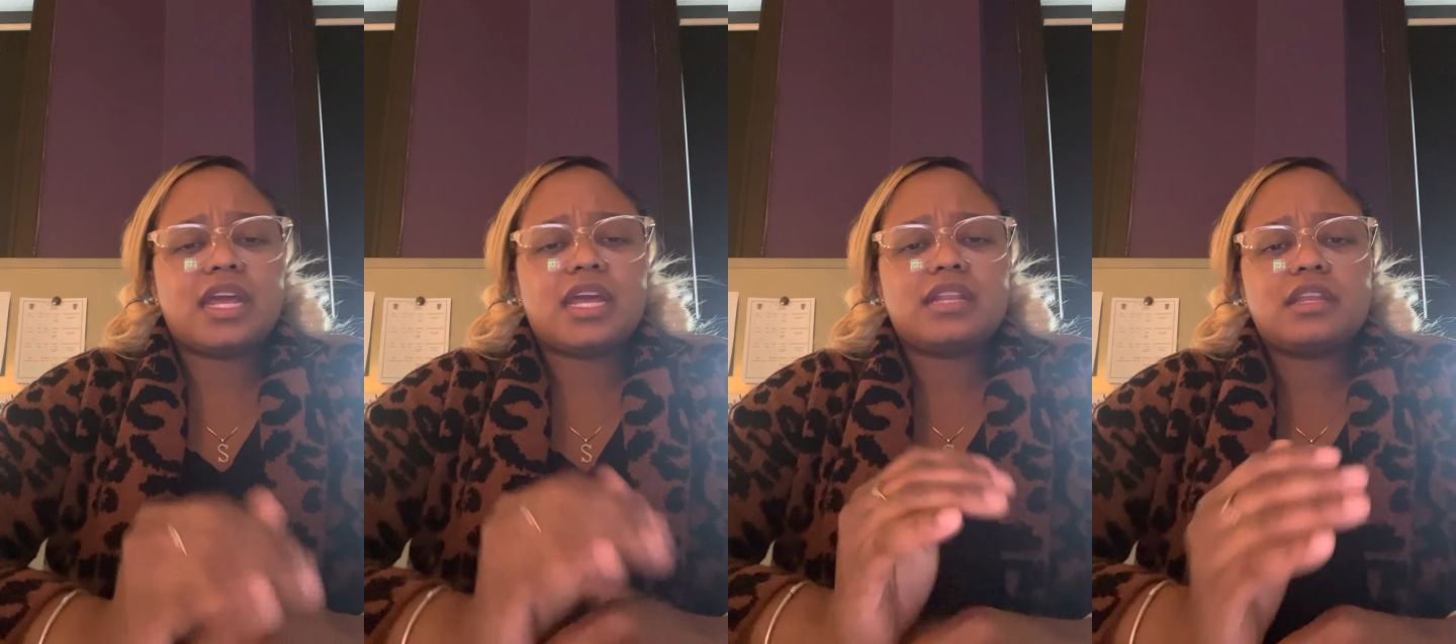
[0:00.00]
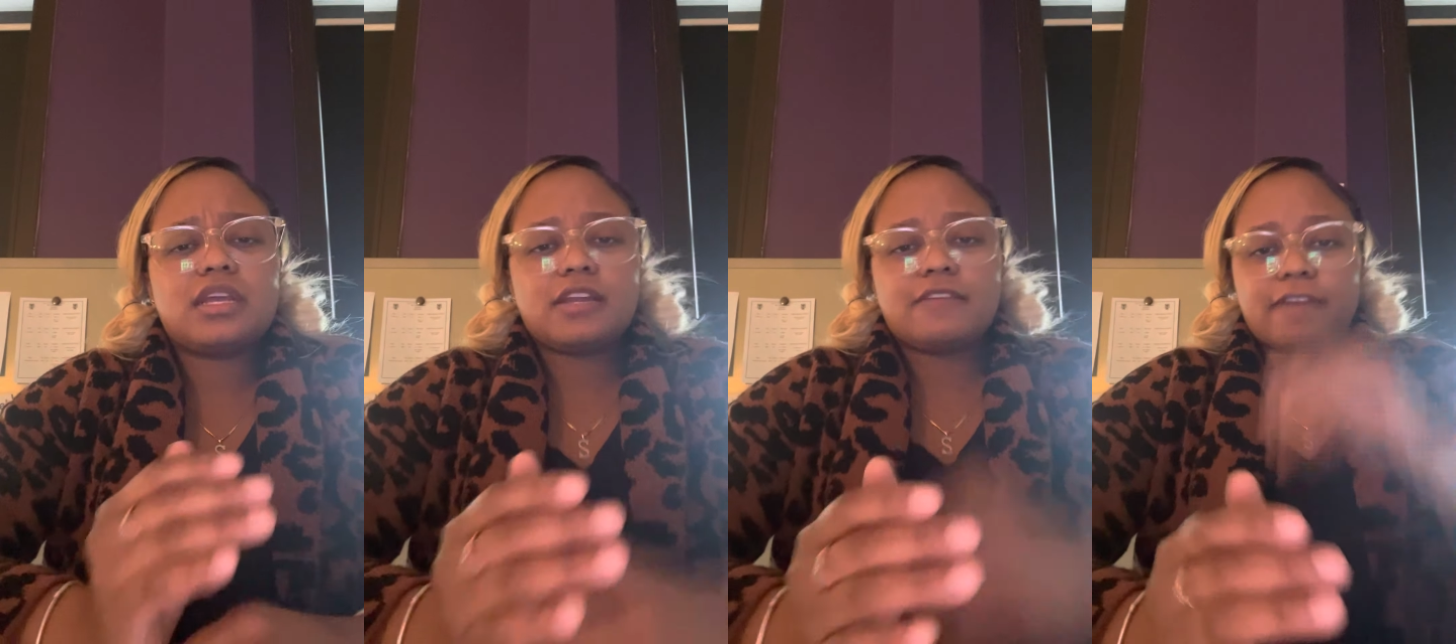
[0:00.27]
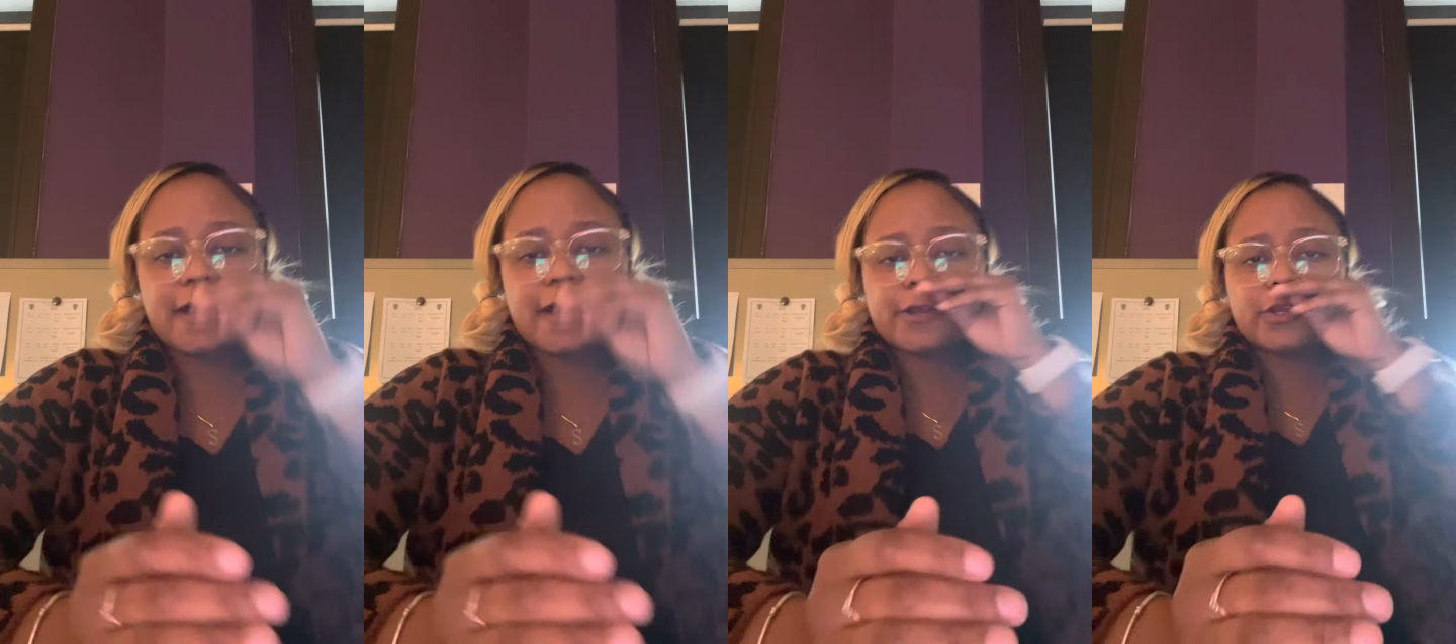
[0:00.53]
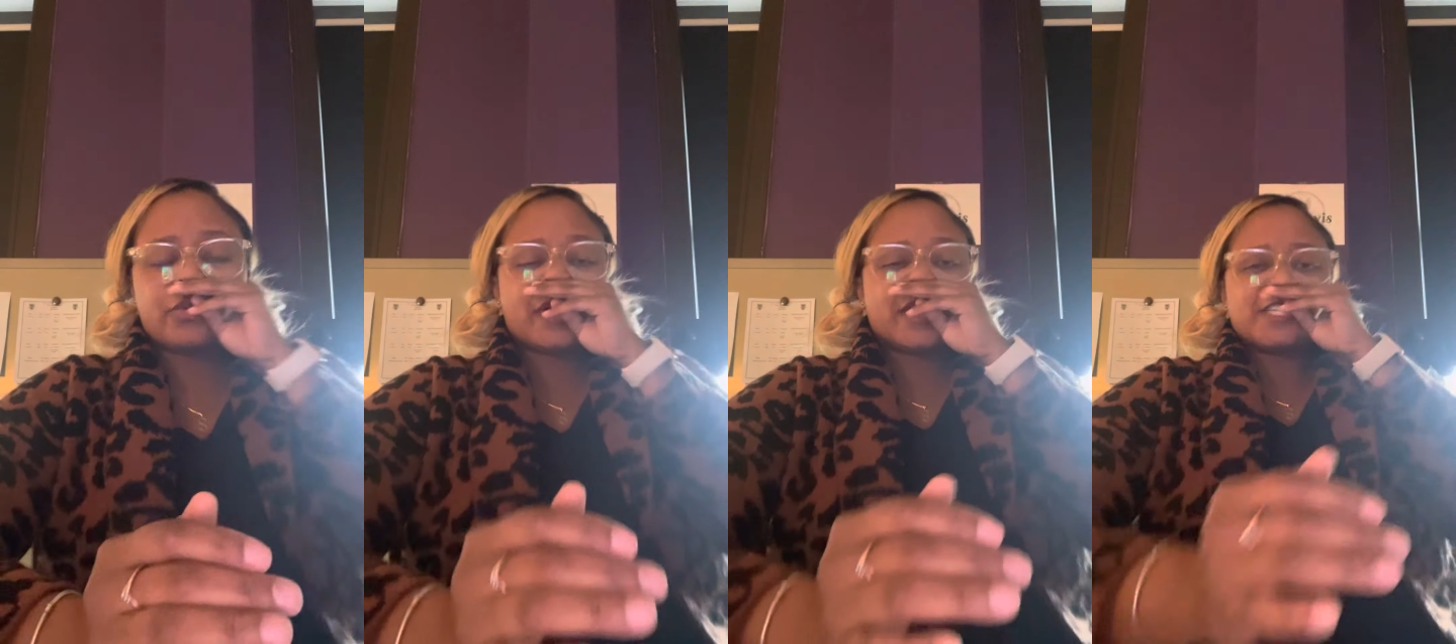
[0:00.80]
the
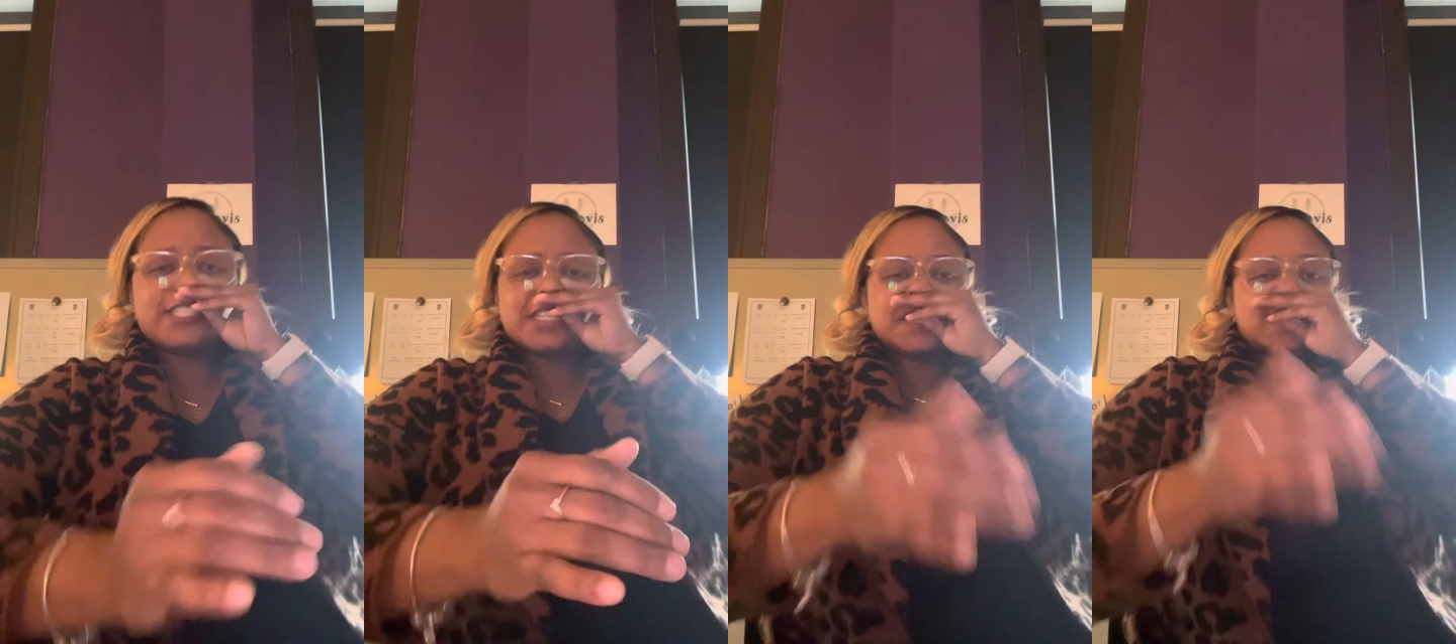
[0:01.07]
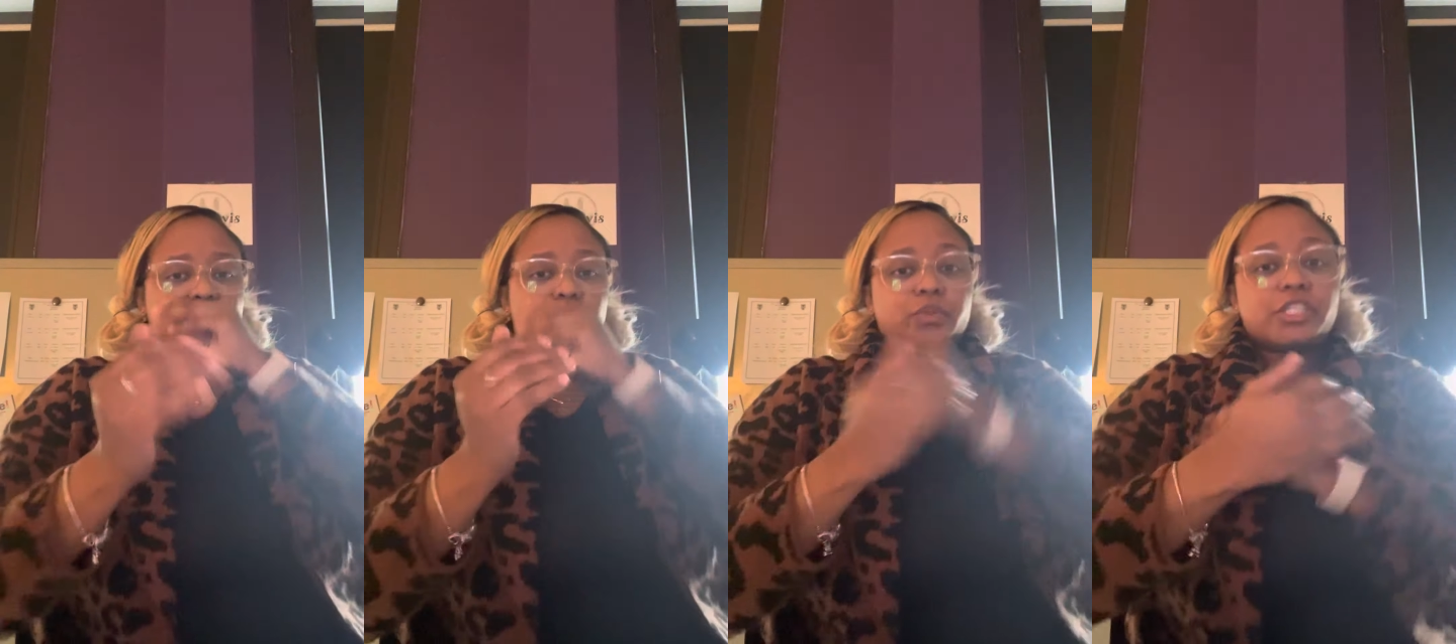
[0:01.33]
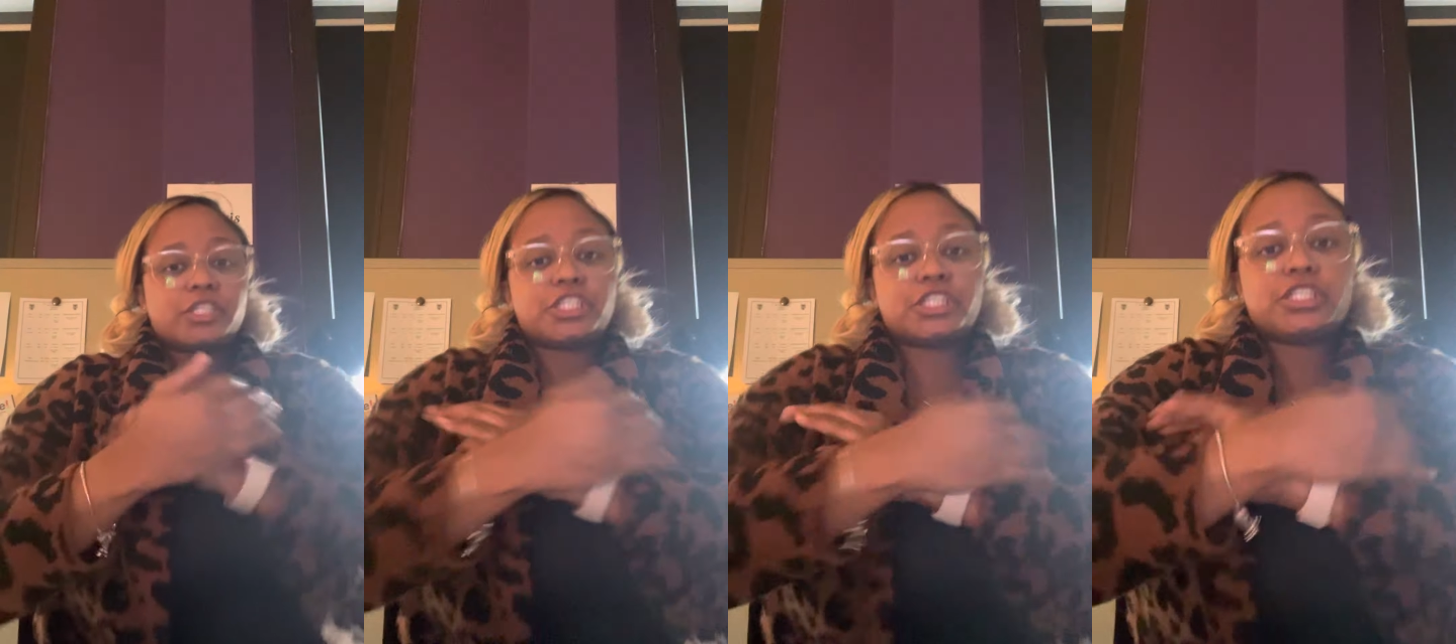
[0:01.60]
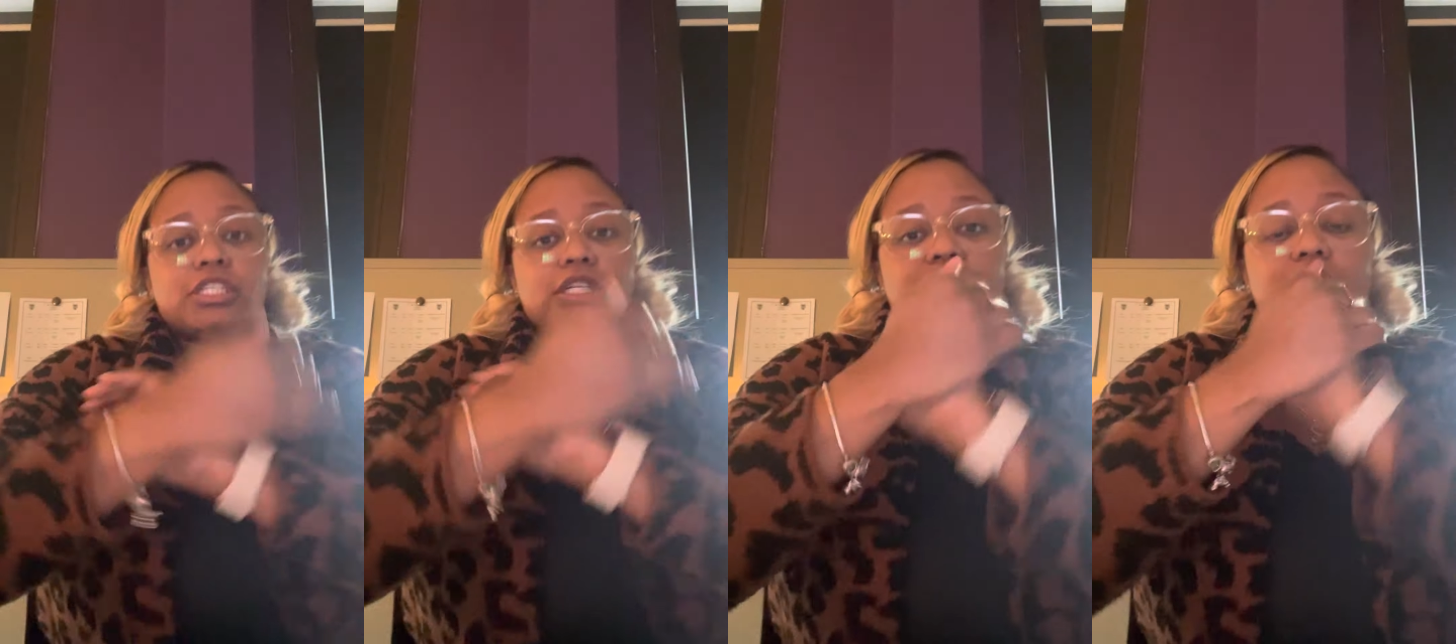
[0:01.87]
evaluation is
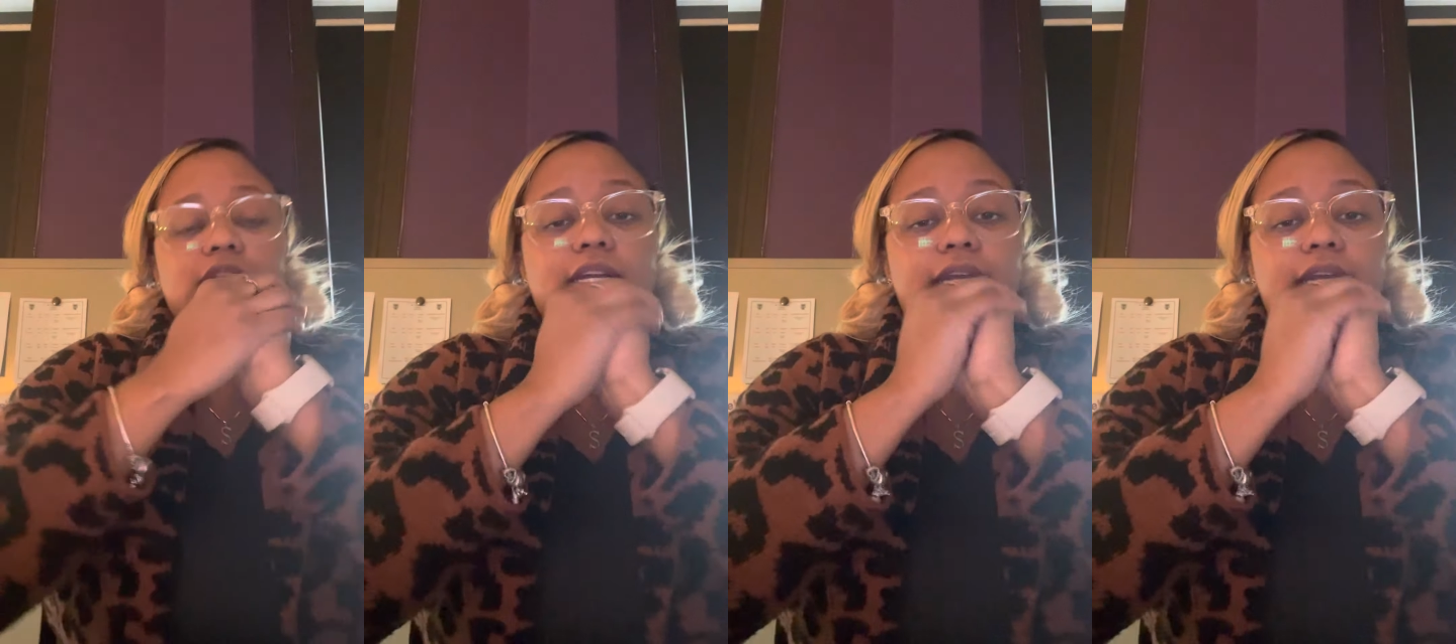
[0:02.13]
the